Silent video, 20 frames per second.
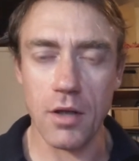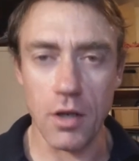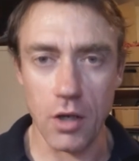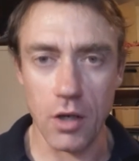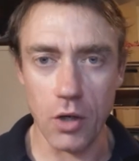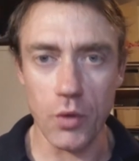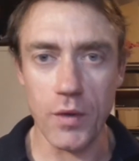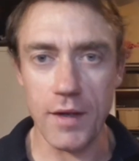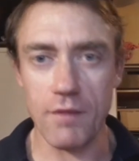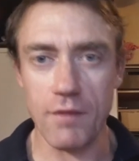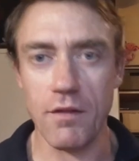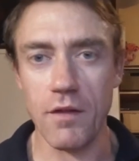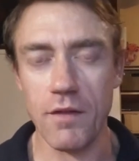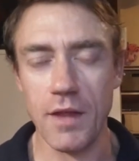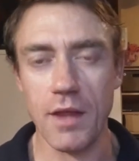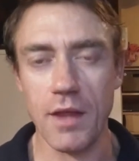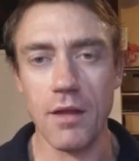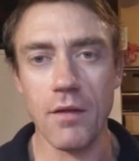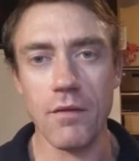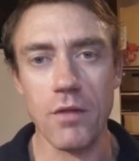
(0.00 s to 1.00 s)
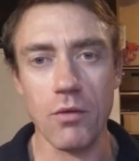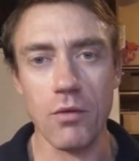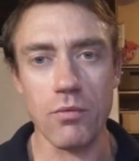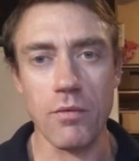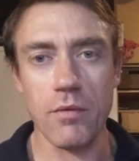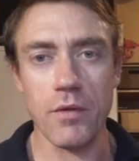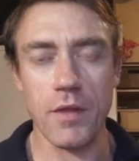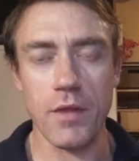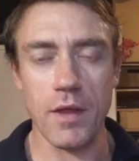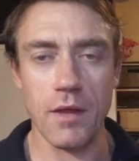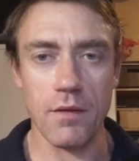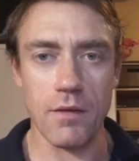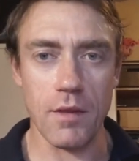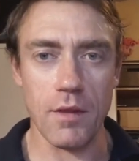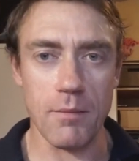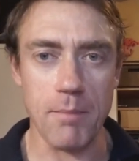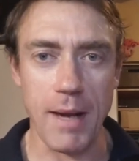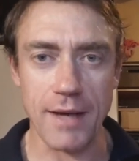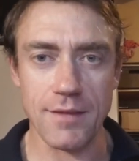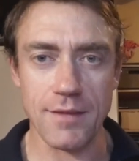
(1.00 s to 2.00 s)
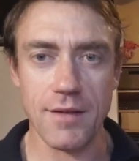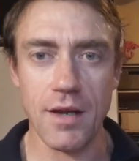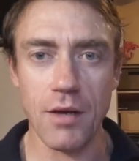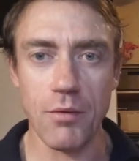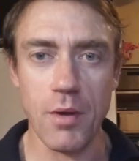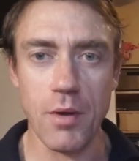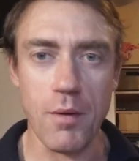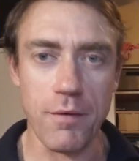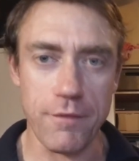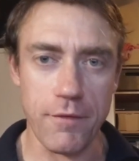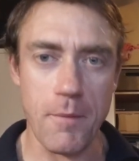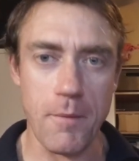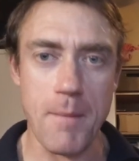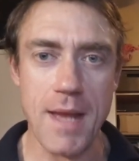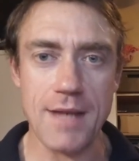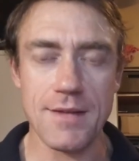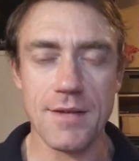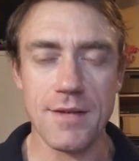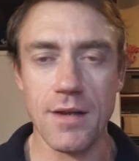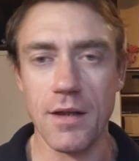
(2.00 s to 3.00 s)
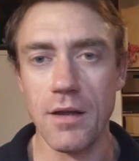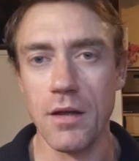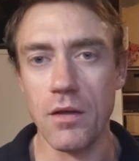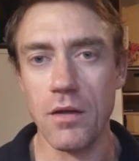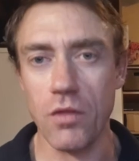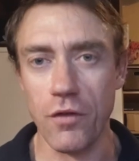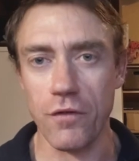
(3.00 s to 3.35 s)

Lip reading: concluded that the bacteria fermenting